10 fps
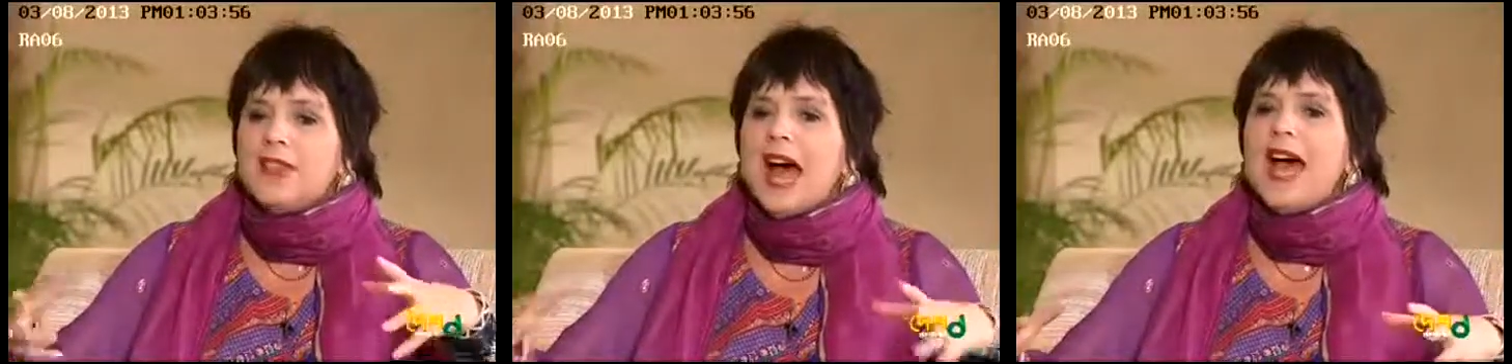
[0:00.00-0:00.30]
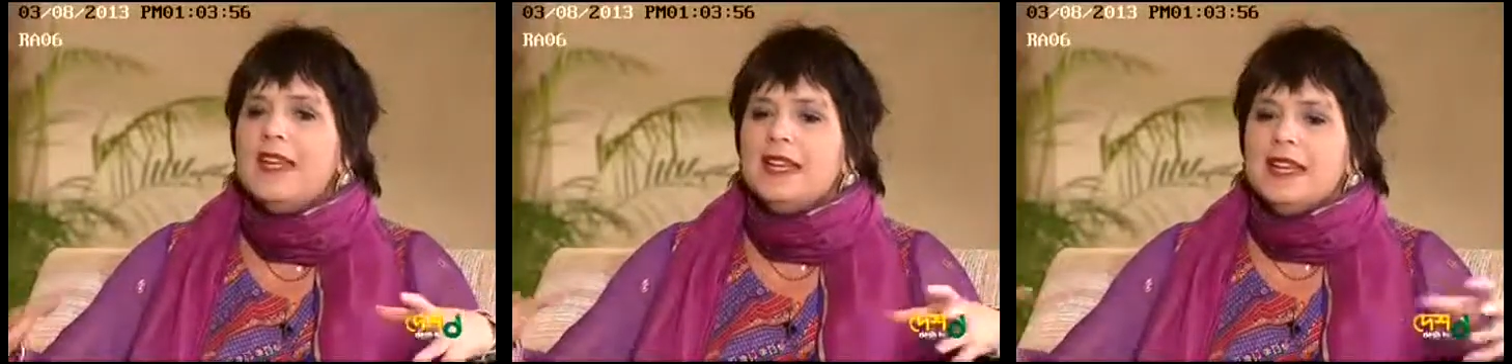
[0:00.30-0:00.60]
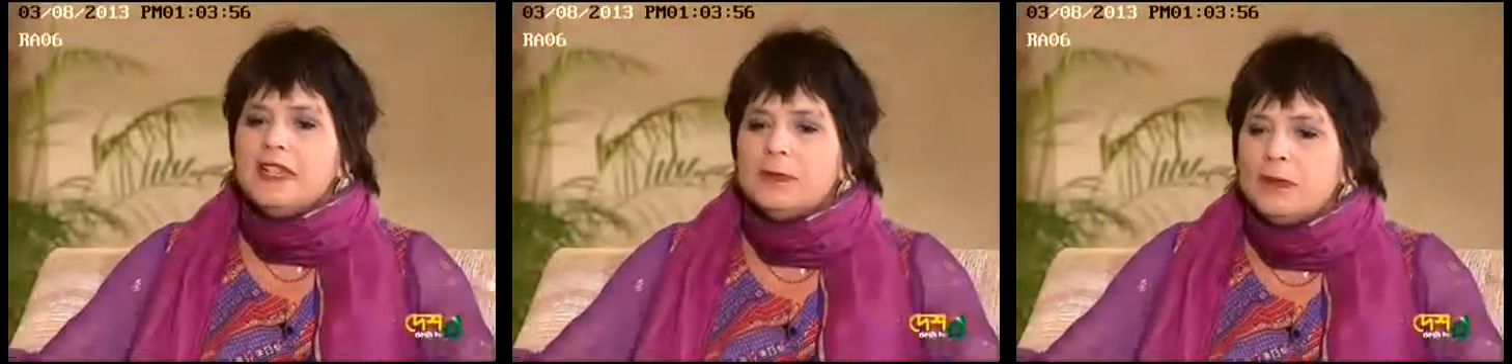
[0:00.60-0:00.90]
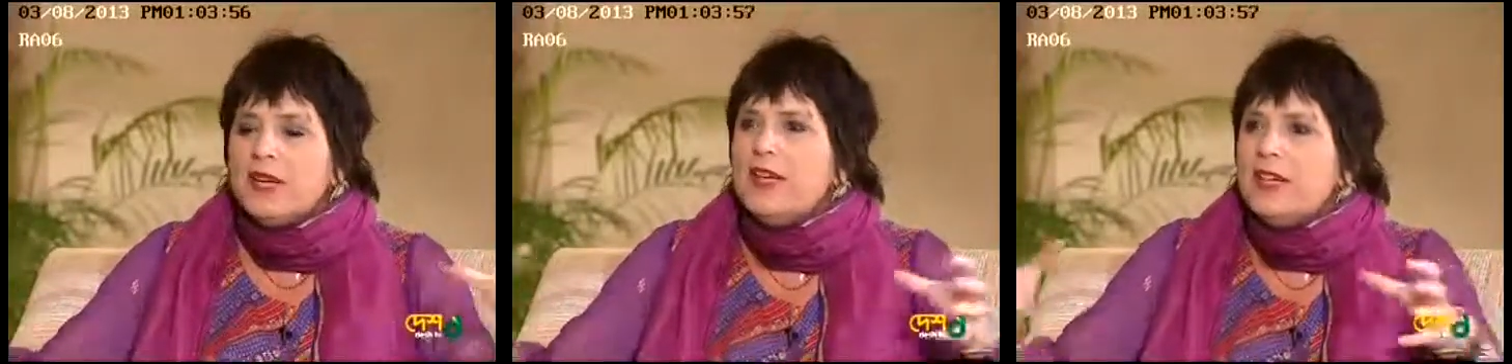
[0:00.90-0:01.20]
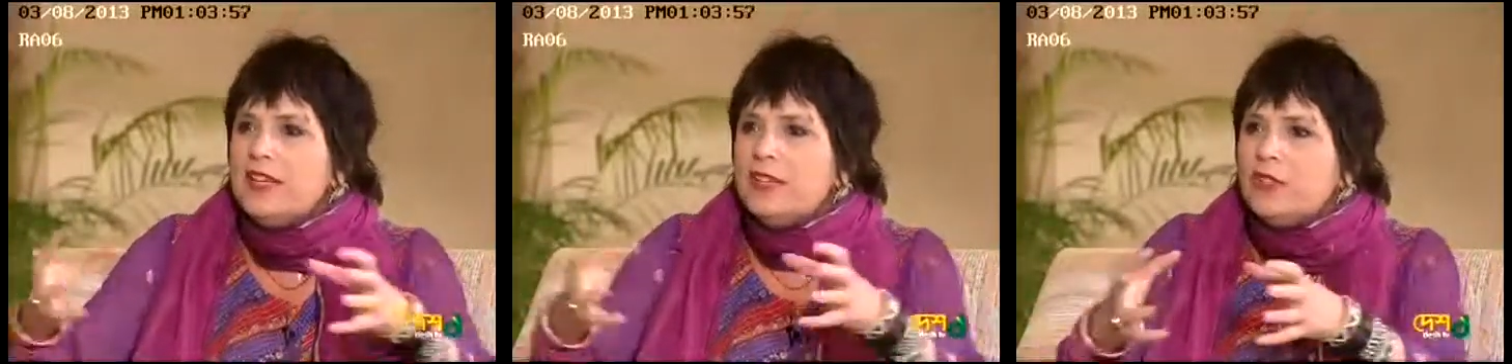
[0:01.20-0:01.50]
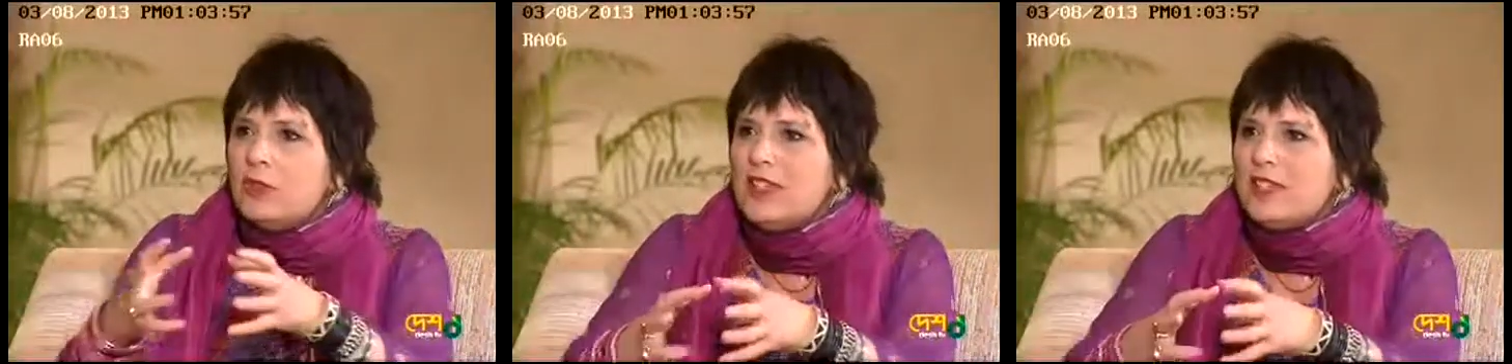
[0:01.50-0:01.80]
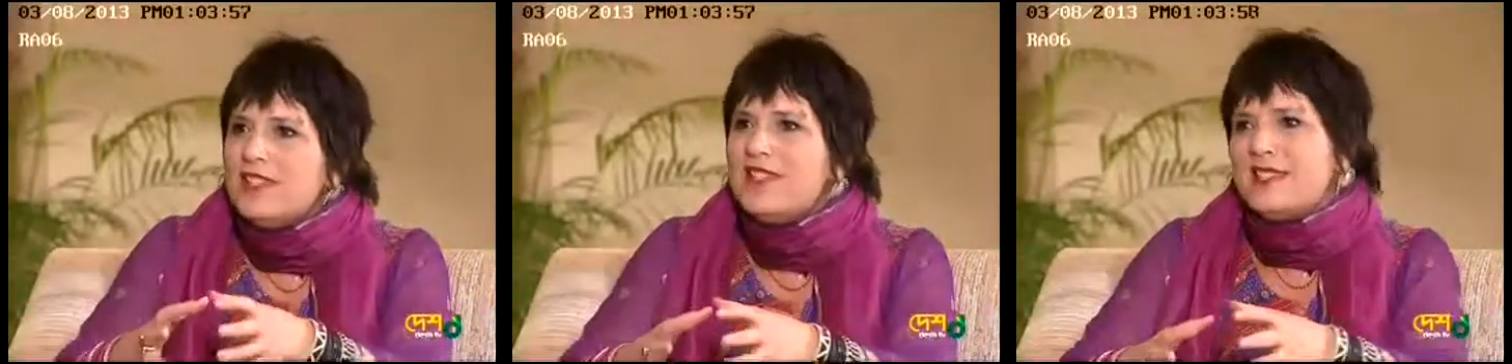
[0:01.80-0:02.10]
That is bringing the issue
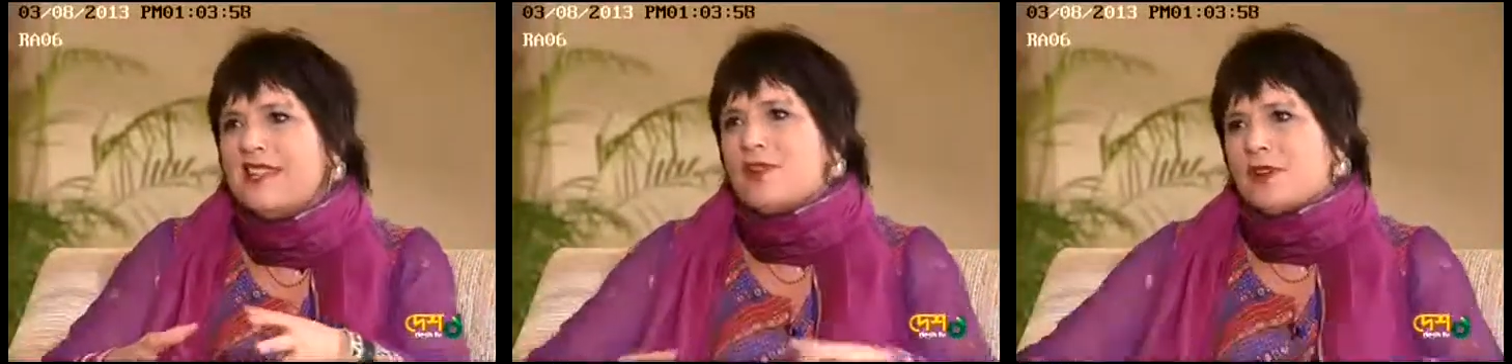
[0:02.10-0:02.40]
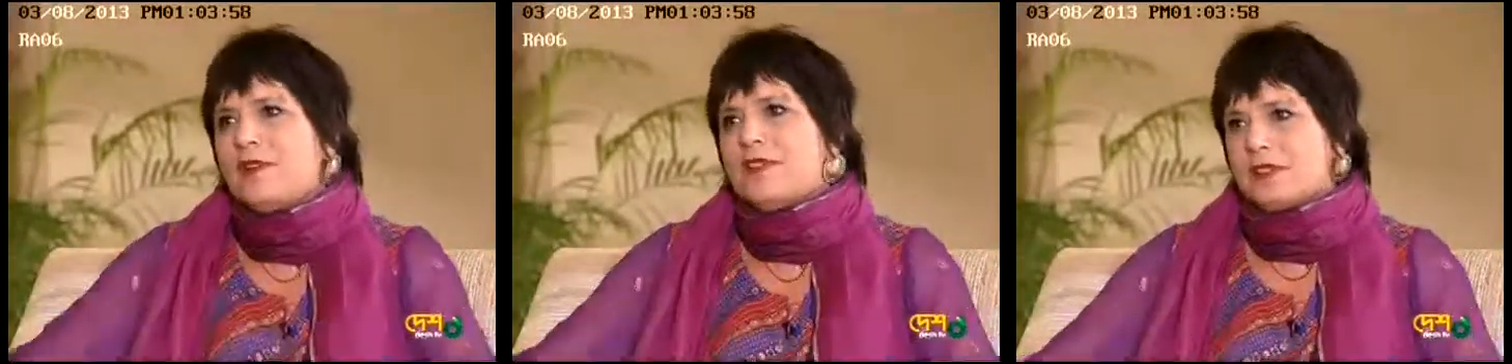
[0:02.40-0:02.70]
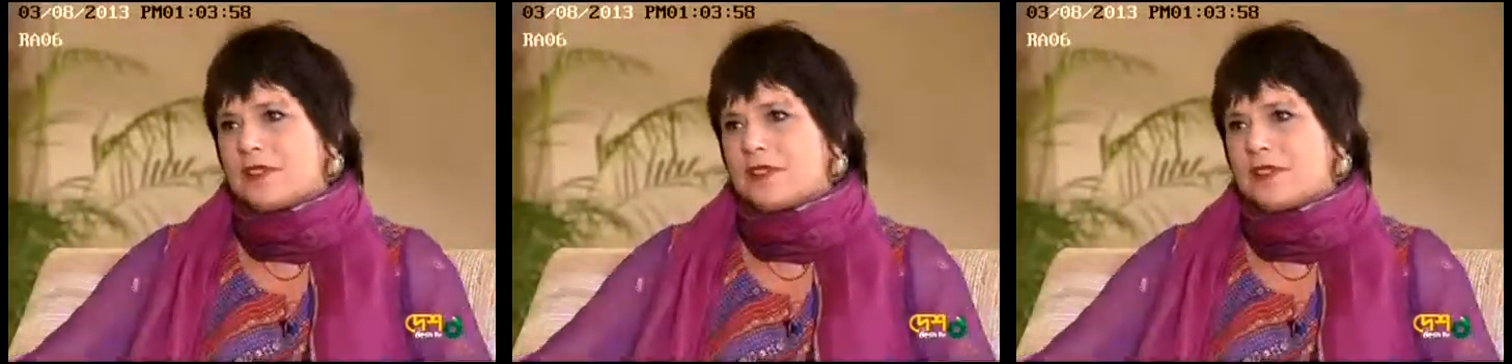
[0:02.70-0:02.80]
into the center of the